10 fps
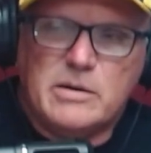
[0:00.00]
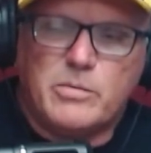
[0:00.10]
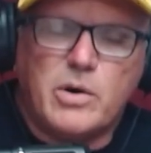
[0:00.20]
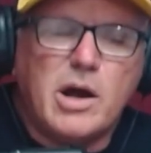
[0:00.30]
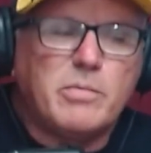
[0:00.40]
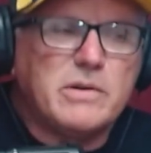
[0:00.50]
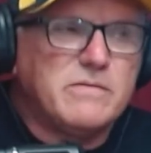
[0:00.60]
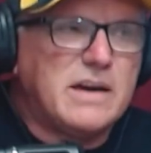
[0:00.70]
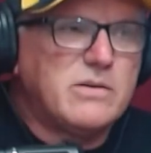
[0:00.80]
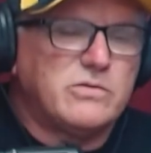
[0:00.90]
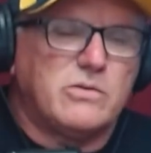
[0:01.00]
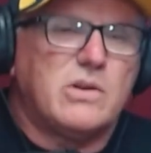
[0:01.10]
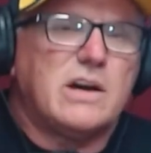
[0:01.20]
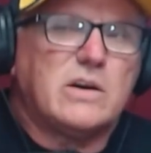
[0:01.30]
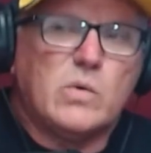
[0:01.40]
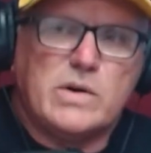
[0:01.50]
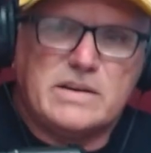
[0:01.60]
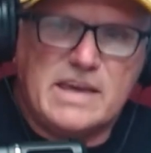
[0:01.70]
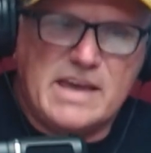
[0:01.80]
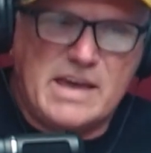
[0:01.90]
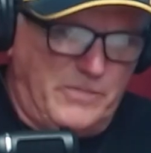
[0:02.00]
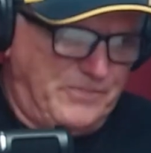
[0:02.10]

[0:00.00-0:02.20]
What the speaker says: Property values are not going down.